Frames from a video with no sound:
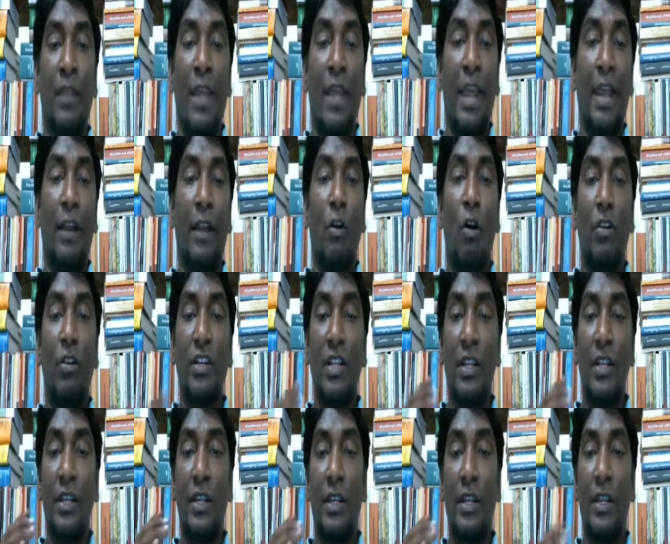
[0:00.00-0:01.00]

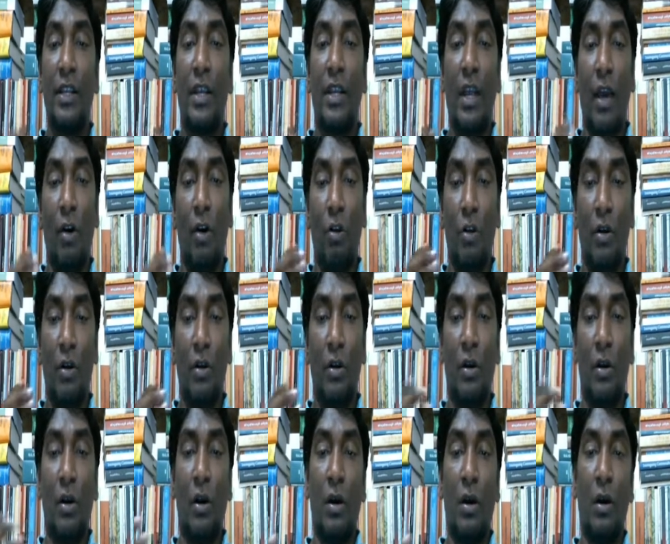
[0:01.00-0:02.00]
Accordingly, or
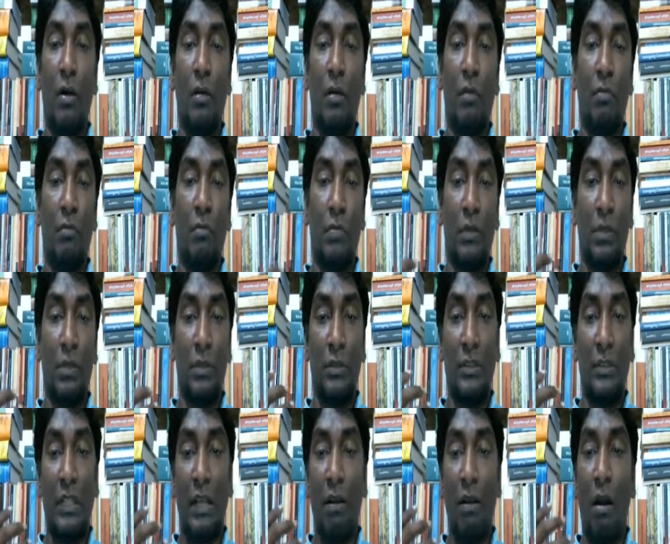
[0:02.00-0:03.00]
uh, uh,
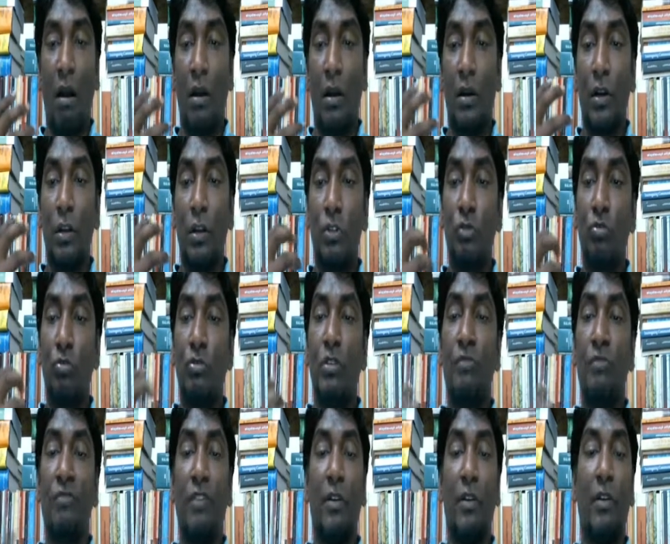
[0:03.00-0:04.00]
there are two
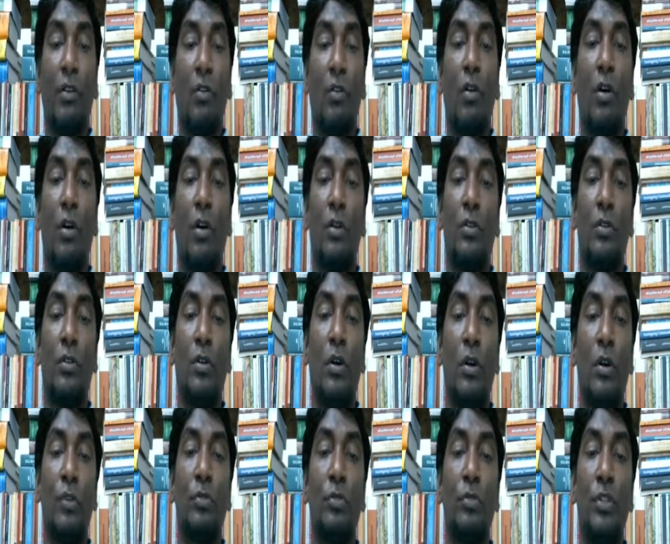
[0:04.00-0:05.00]
different or uh,
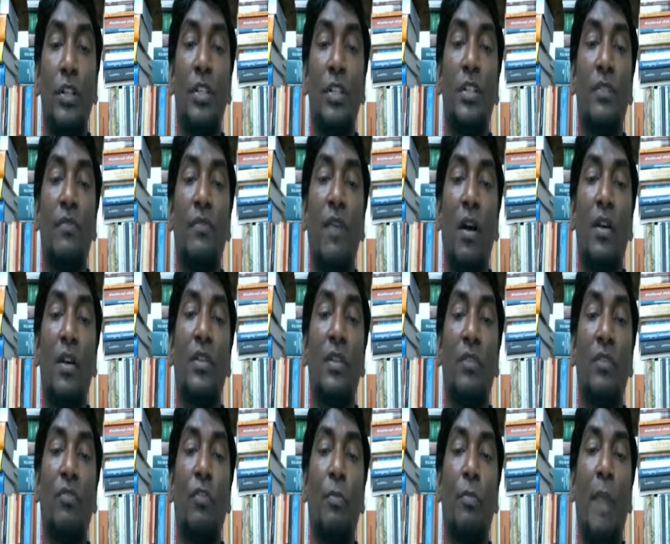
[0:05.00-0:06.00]
utility function
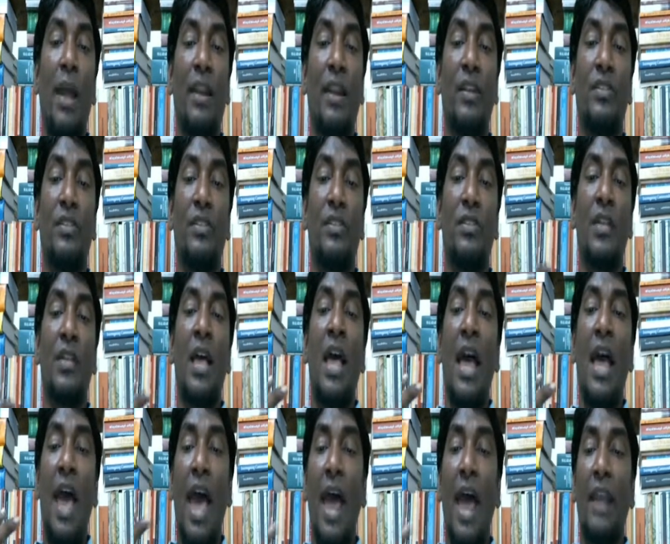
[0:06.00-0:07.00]
for managers
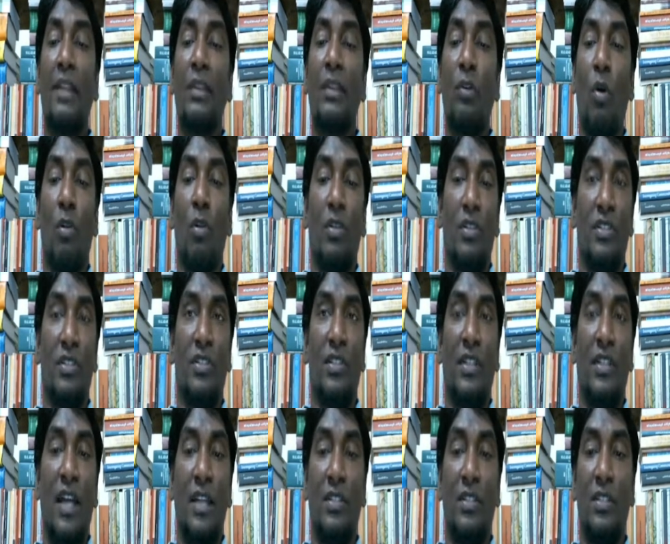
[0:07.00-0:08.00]
and the owners in
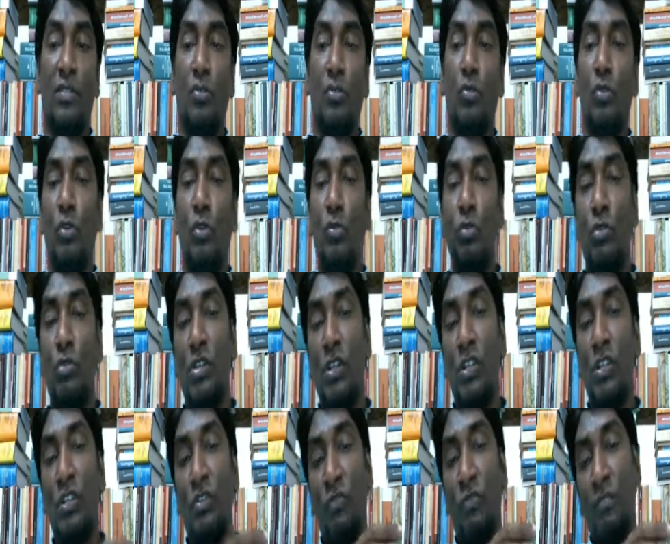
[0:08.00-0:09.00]
that sense. So the
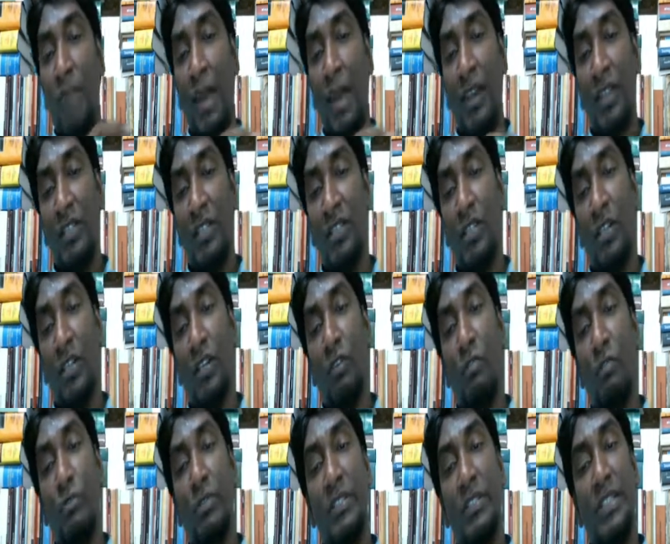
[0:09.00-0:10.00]
utility of manager
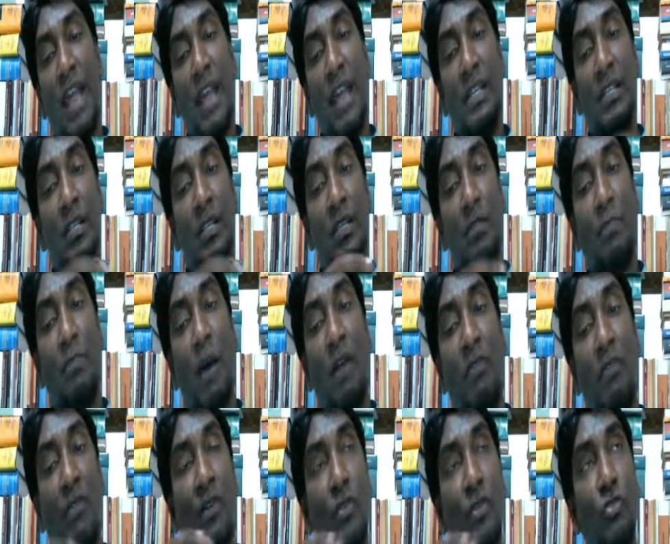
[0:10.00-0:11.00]
includes status,
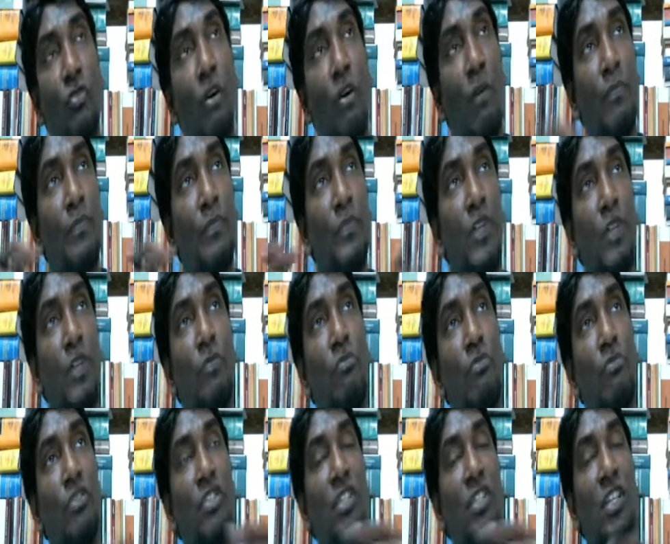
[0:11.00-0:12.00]
power, job,
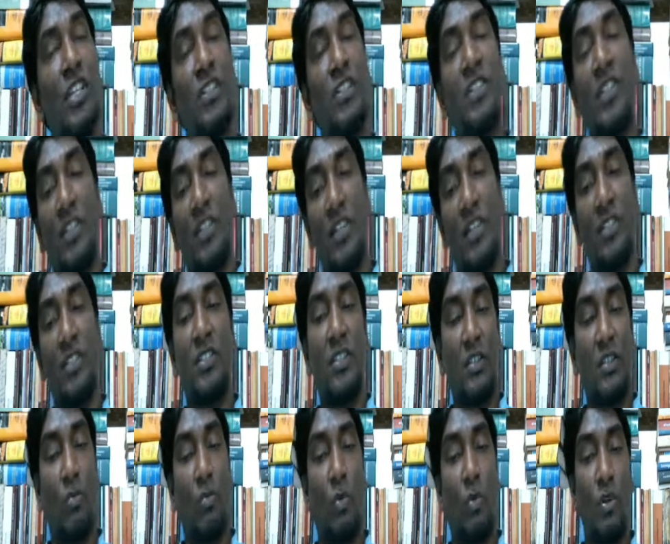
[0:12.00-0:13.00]
security, etc.,
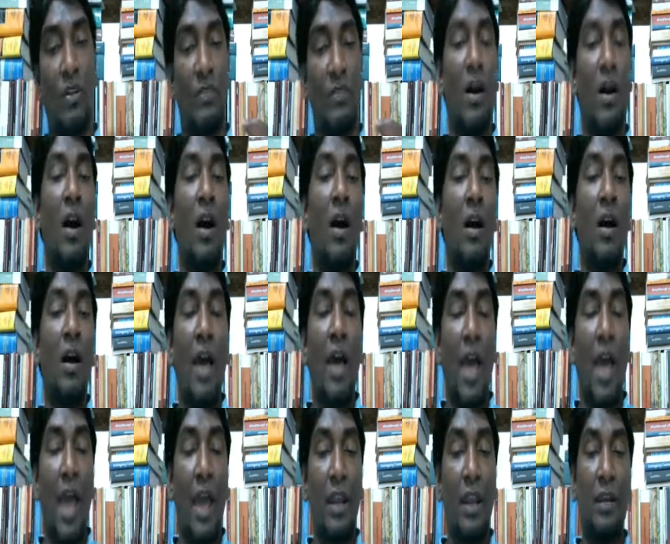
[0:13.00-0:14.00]
etc., whatever.
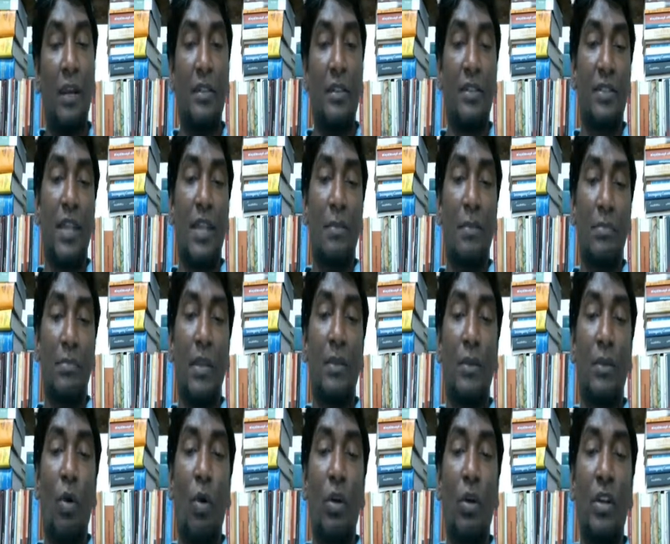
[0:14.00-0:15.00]
And at the same time, the
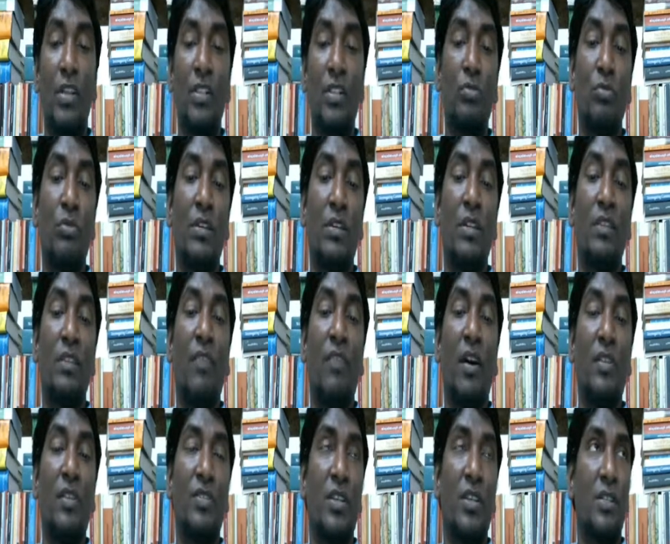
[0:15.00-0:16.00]
owner's utility
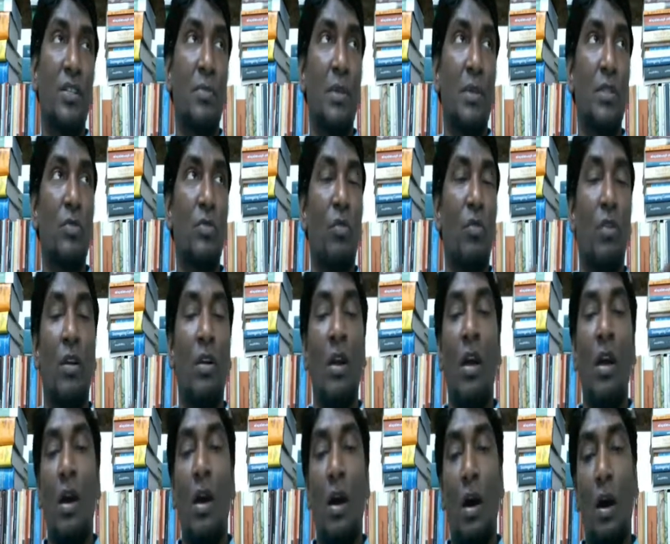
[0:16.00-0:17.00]
function is based on
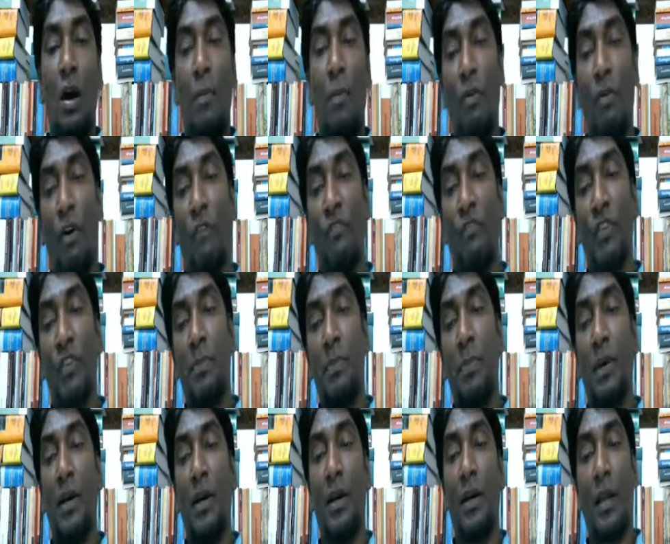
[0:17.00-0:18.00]
uh, profit
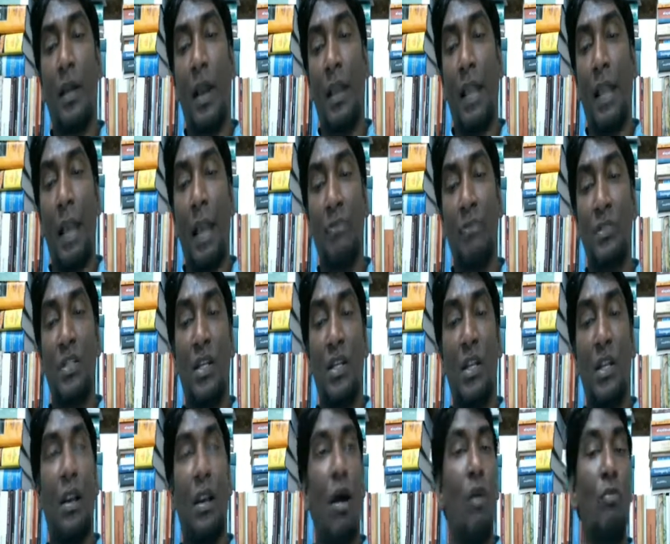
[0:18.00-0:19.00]
per
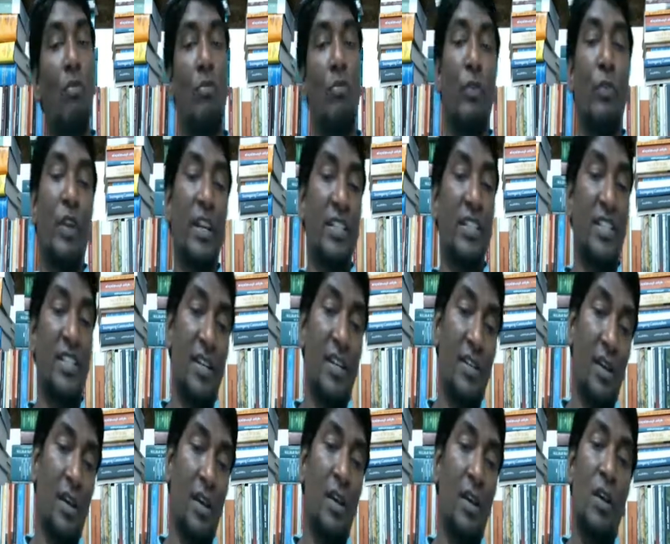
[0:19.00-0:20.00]
capital, output,
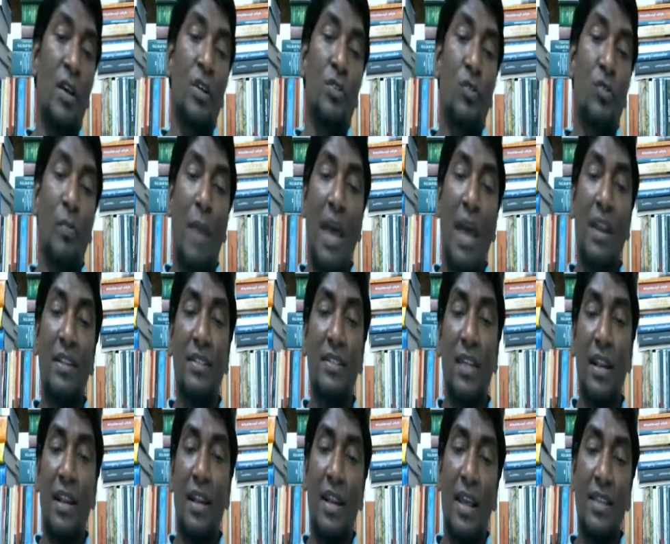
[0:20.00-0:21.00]
etc. So Marris
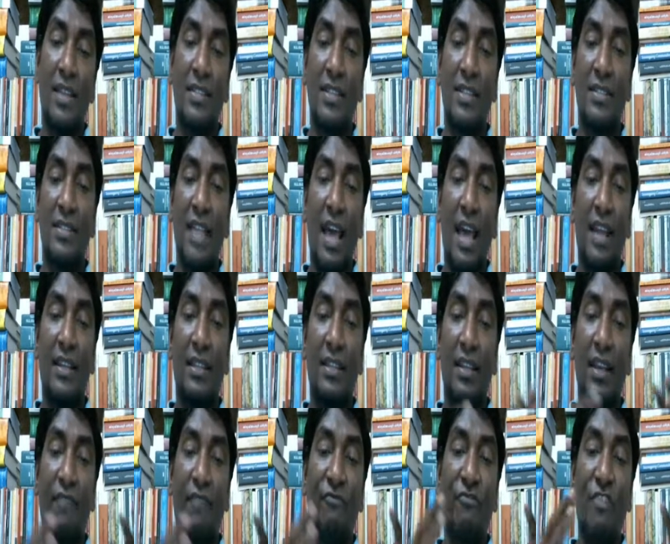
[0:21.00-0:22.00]
analyzes that
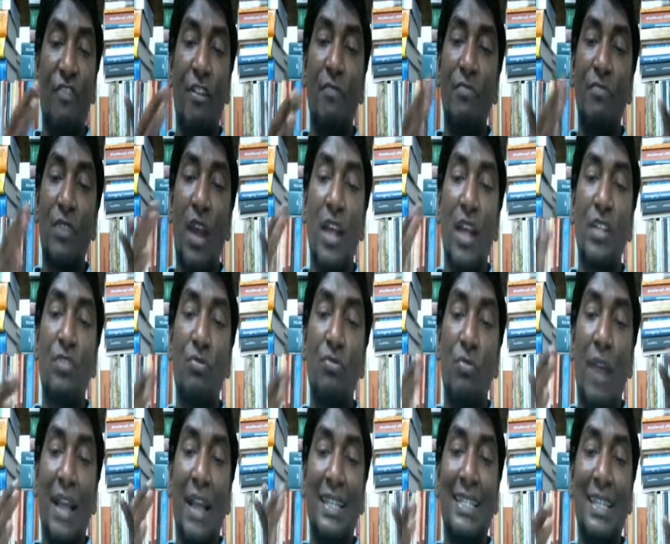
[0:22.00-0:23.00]
the firm tried to
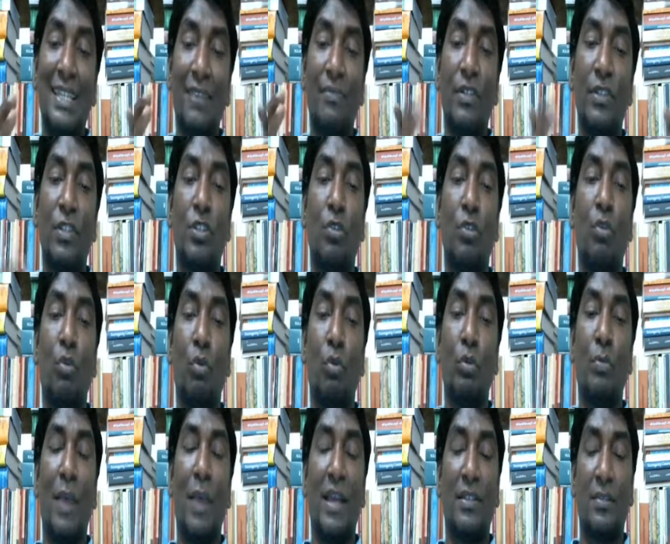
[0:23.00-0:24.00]
achieve its growth
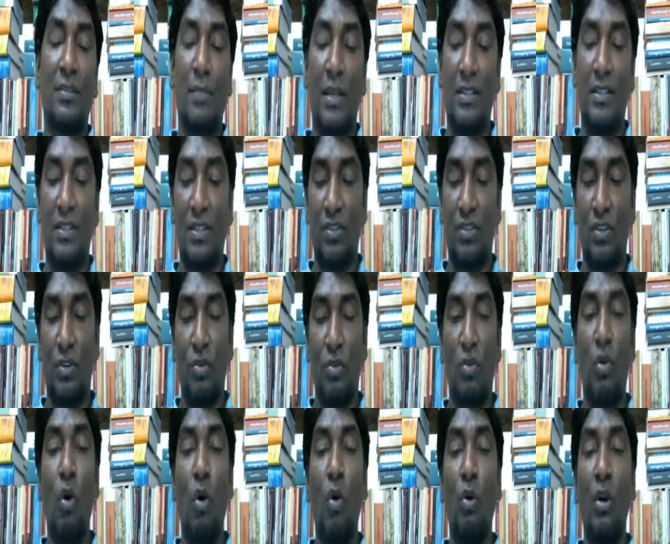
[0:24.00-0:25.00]
maximization
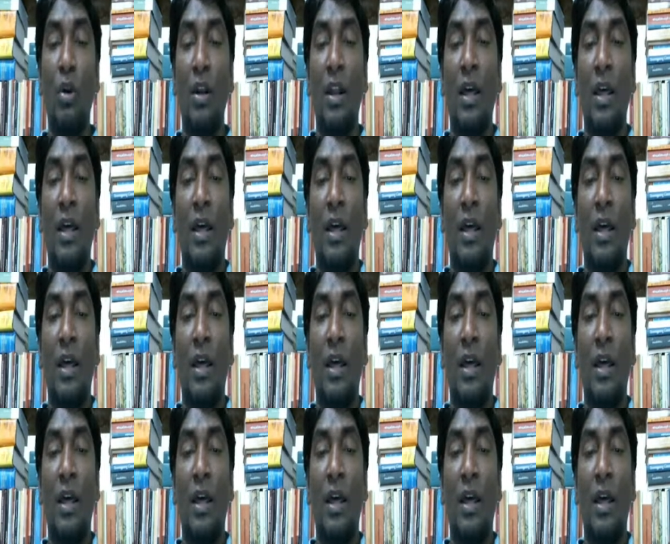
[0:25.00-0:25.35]
goal